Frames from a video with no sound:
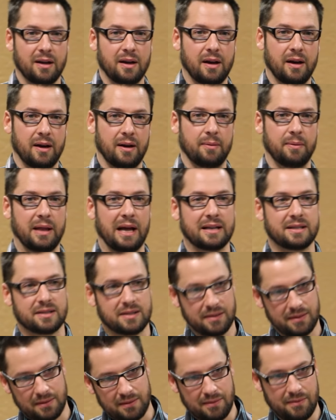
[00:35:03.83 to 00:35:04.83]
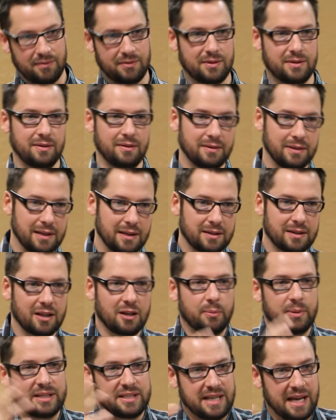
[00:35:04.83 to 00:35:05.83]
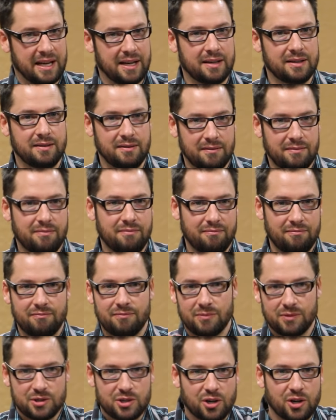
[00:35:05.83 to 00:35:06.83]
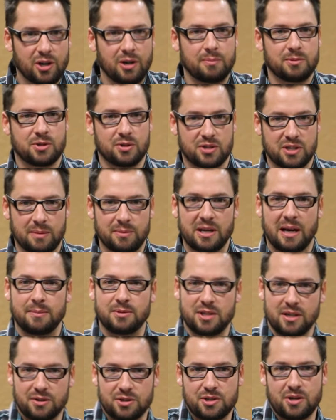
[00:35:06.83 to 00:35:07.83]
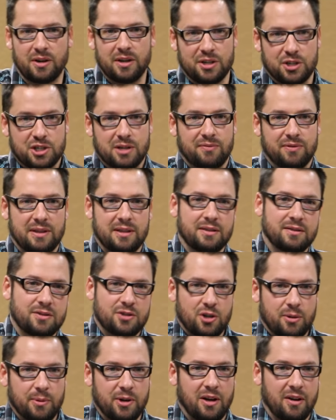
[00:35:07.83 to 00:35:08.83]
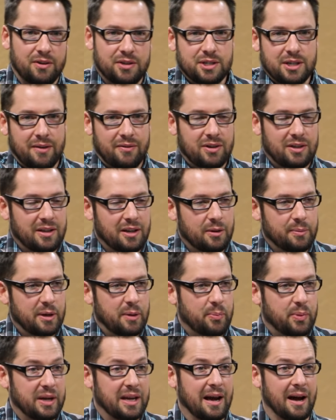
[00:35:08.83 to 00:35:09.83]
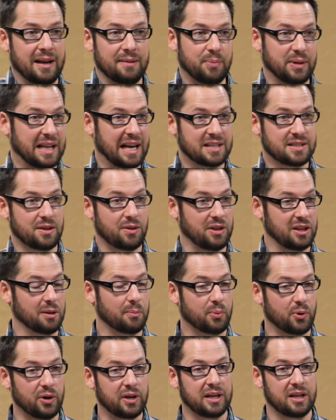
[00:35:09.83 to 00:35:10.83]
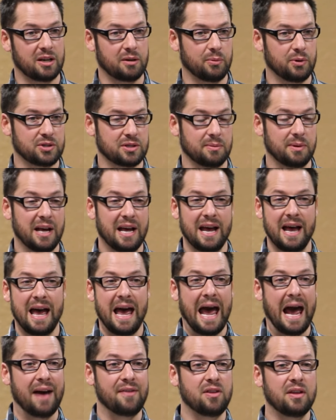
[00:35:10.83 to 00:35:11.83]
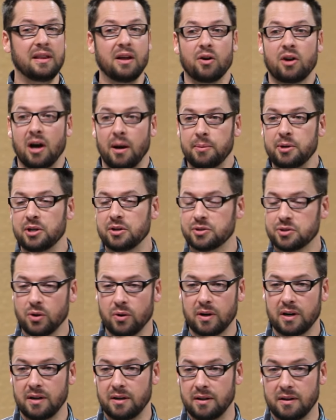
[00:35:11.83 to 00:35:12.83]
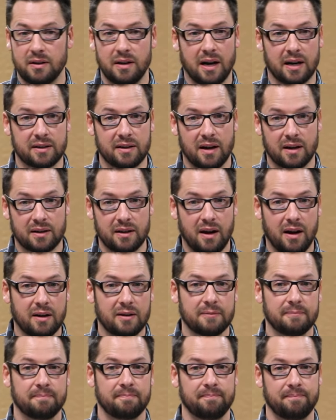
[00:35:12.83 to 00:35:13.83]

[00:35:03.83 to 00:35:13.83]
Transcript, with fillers: That's a little bit dated term, so sometimes they're starting to shift the terminology of it a little bit. But yeah, but that's the thing, the burning in your bosom. And then they'll come to your door and knock, knock, knock.